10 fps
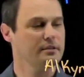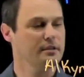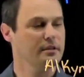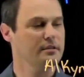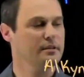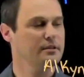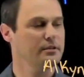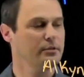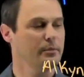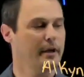synthesis
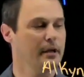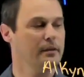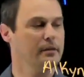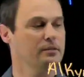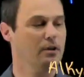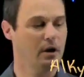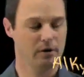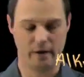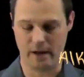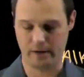to make
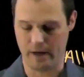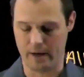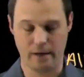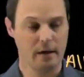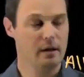longer alkyne.